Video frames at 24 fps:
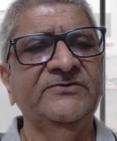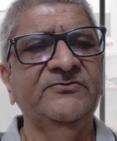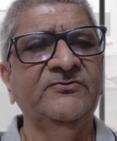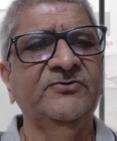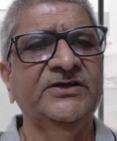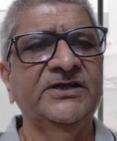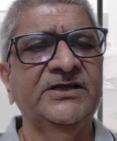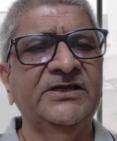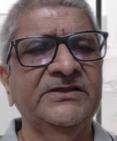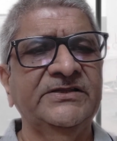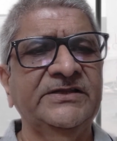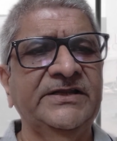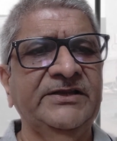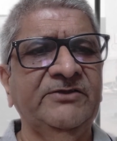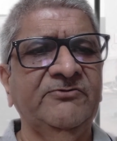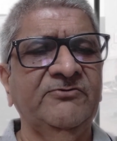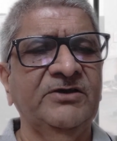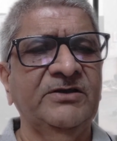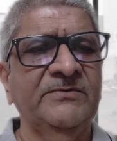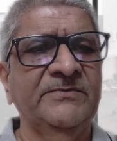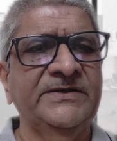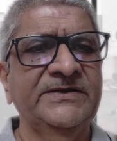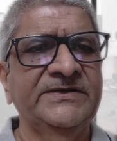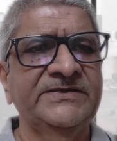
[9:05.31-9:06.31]
and what are the
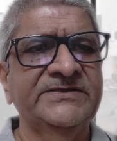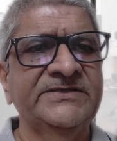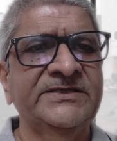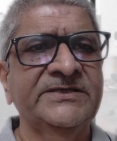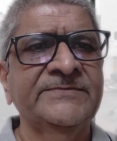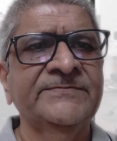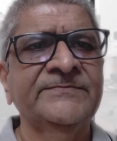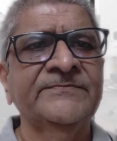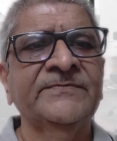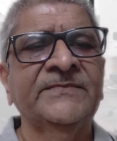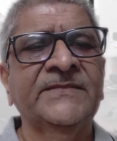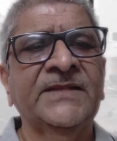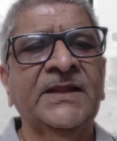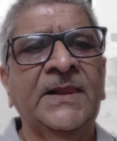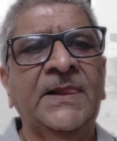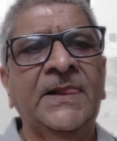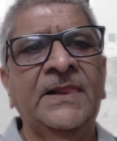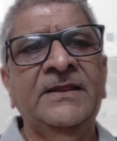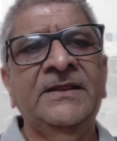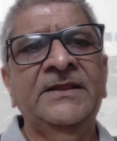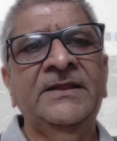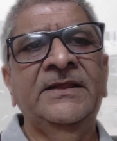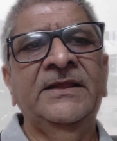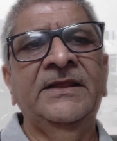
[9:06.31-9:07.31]
requirements,
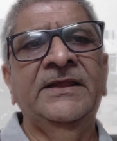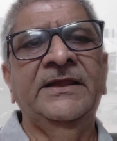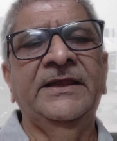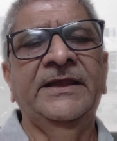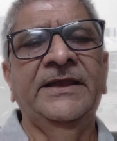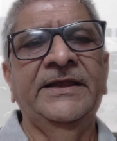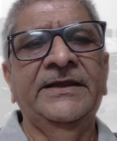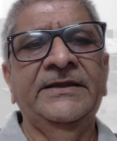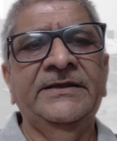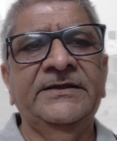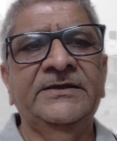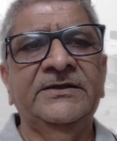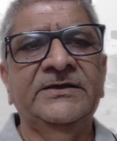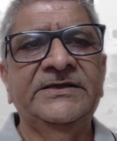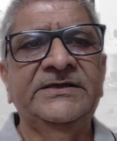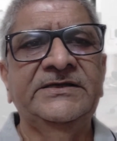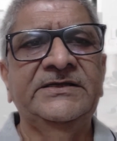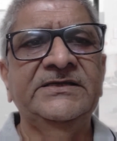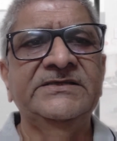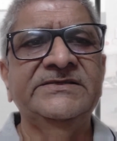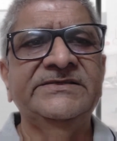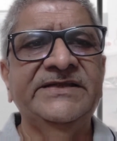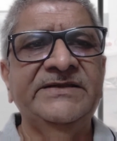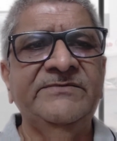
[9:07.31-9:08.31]
and
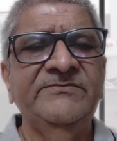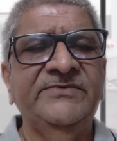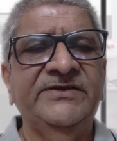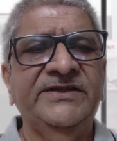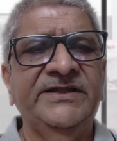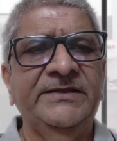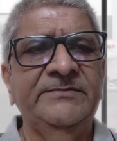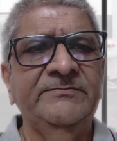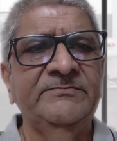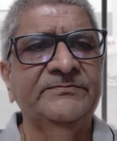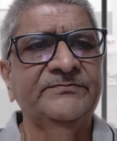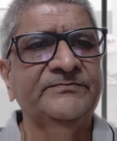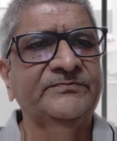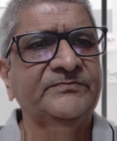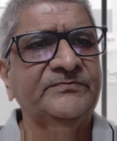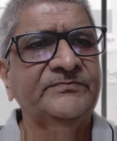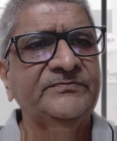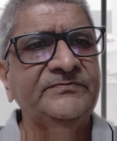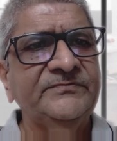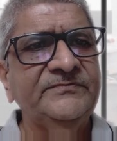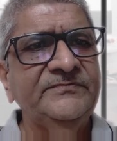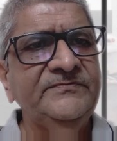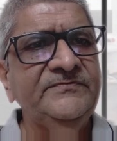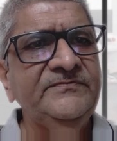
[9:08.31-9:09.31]
at the same time
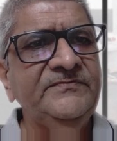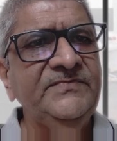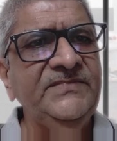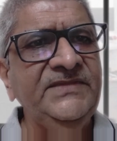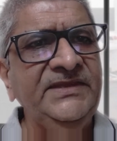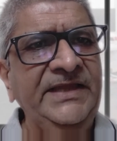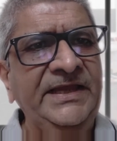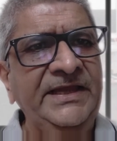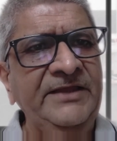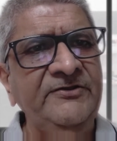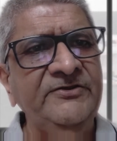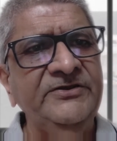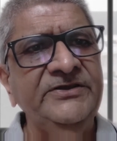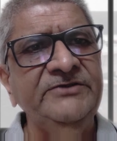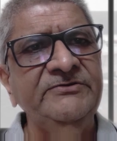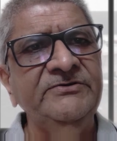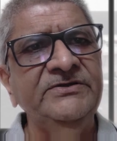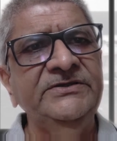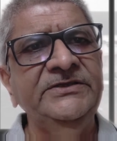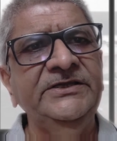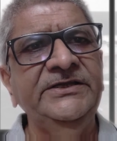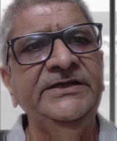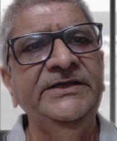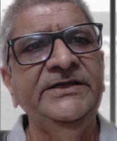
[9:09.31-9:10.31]
I have
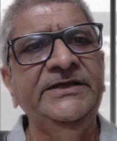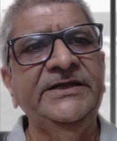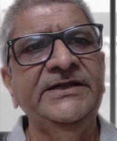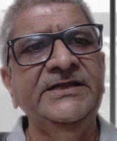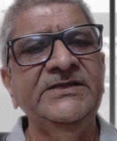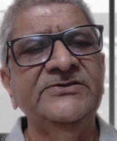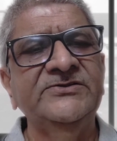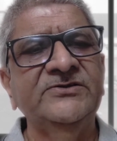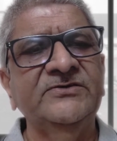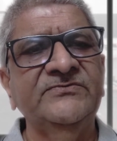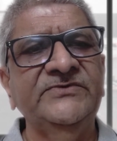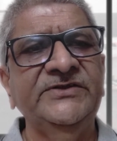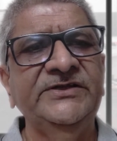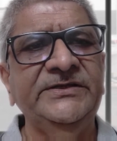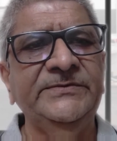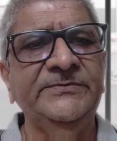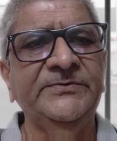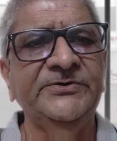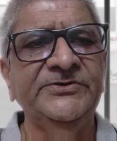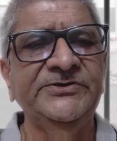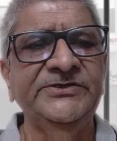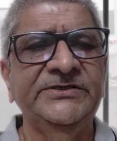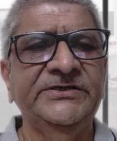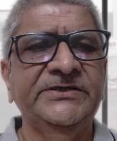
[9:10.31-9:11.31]
given the details of the
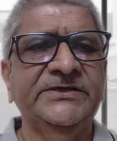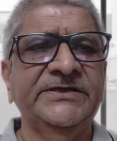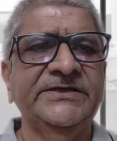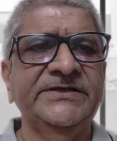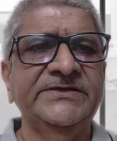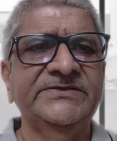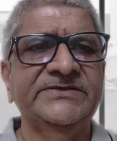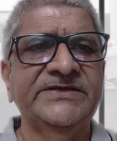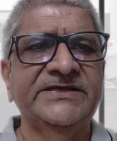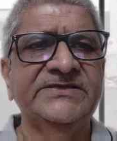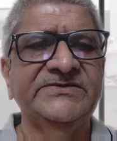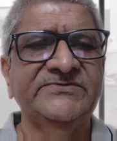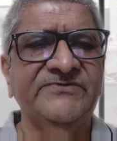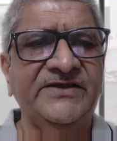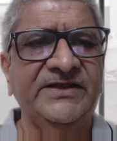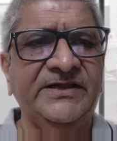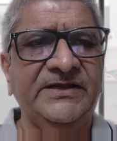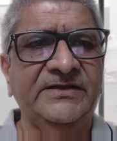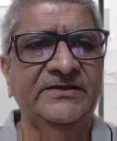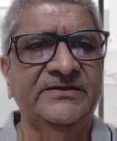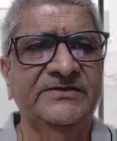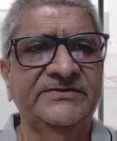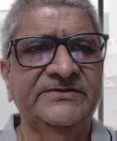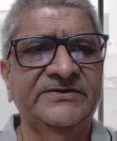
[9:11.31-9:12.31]
depositories as
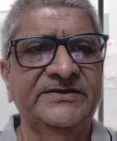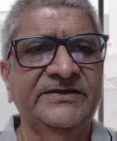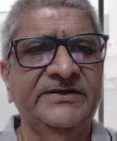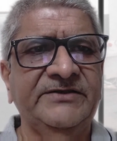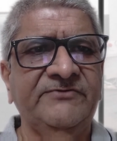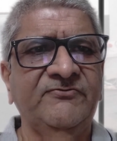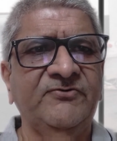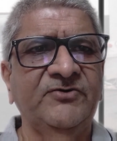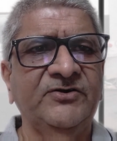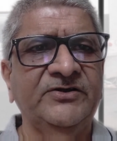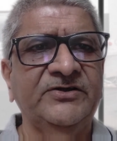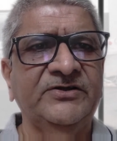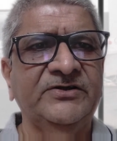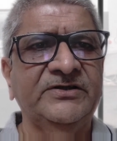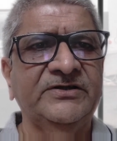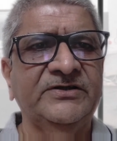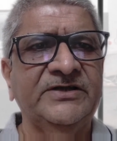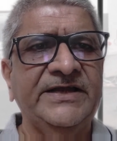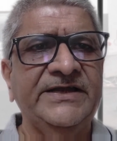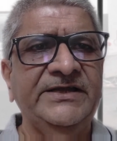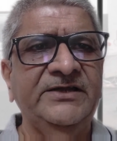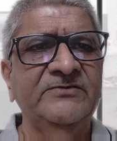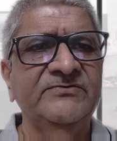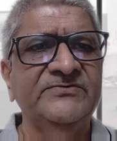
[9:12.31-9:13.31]
well, what
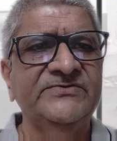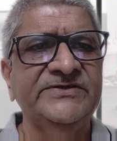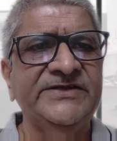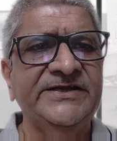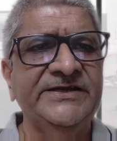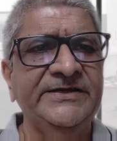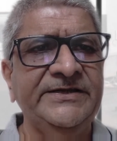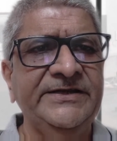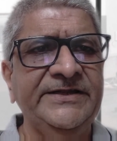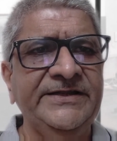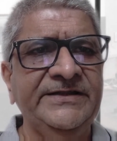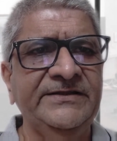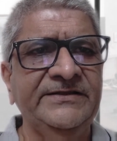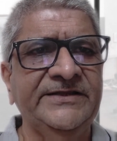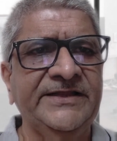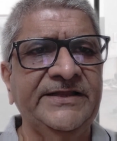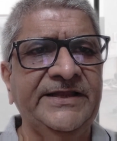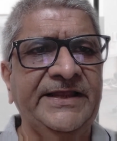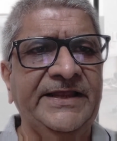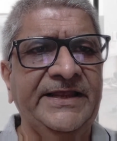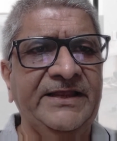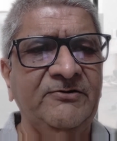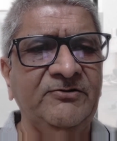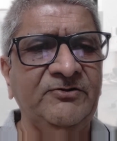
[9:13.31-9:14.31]
kind of standing
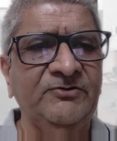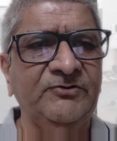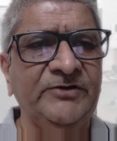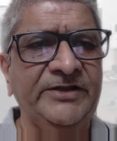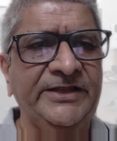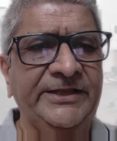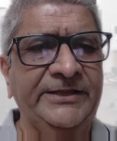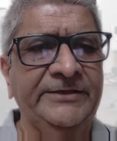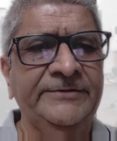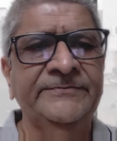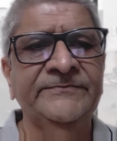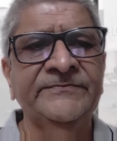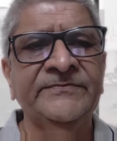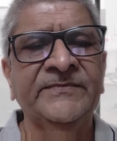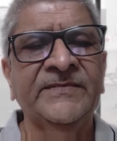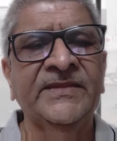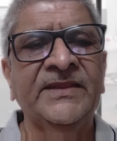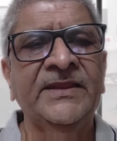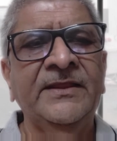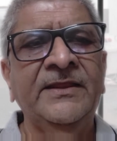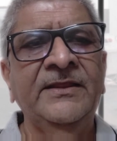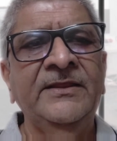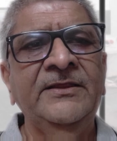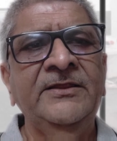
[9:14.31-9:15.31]
they have today.
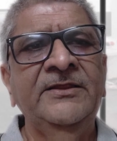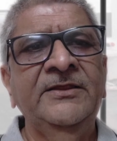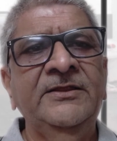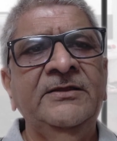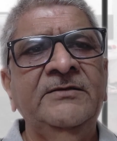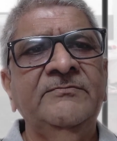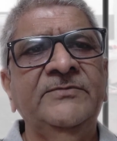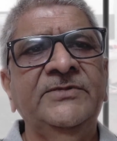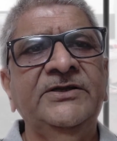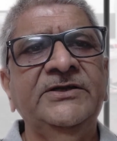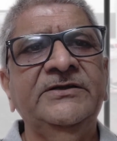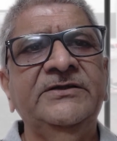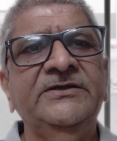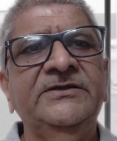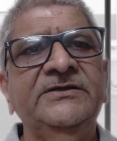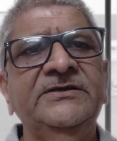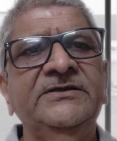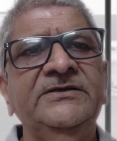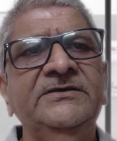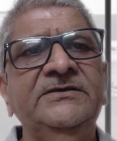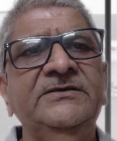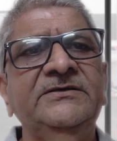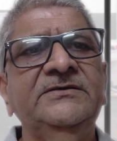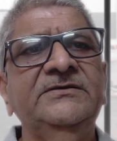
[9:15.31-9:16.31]
But
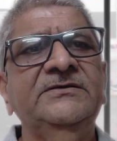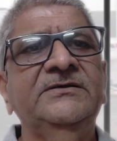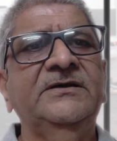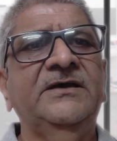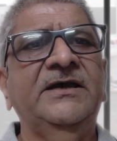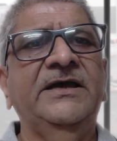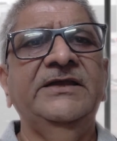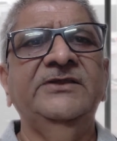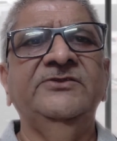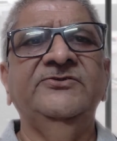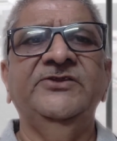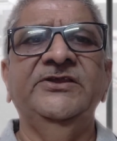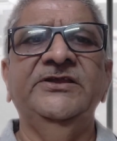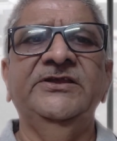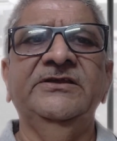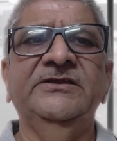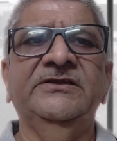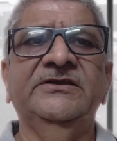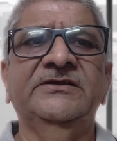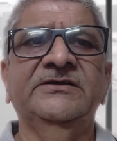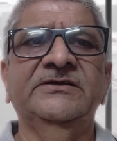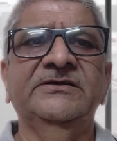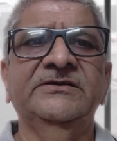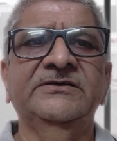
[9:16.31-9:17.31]
I
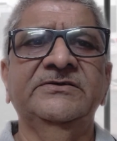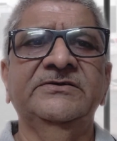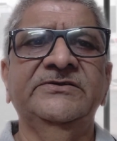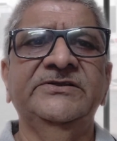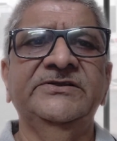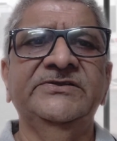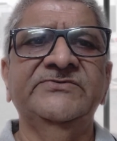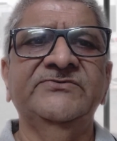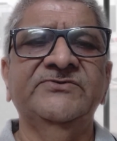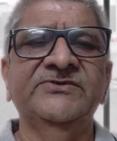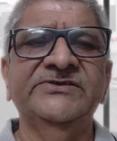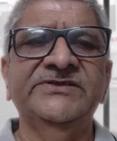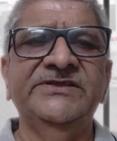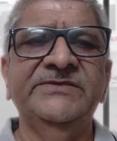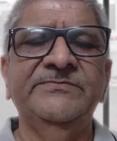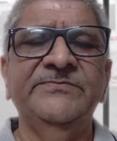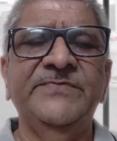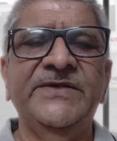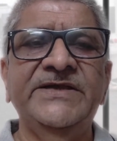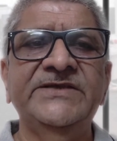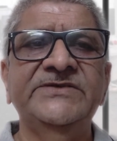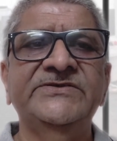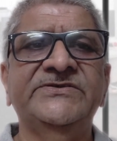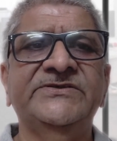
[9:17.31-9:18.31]
think this was the
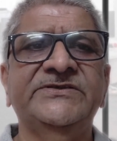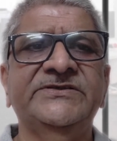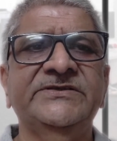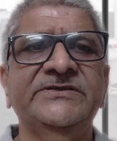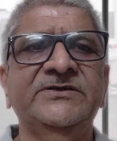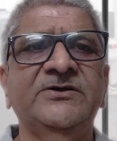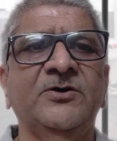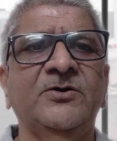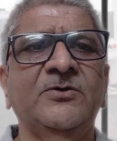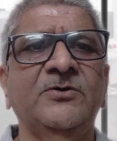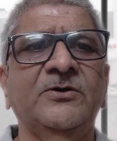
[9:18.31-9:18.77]
best